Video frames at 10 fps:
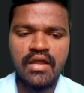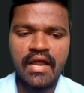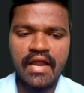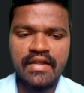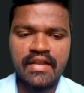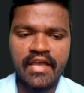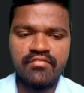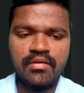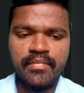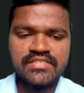and I
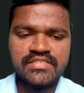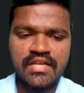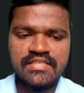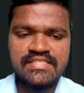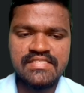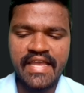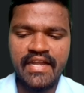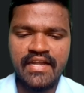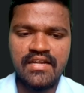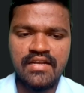will mention this
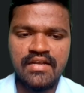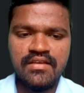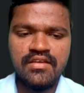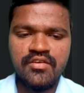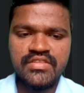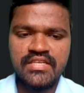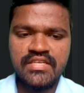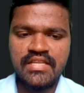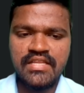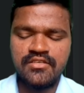end with
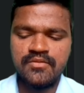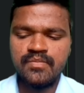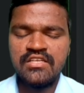nothing.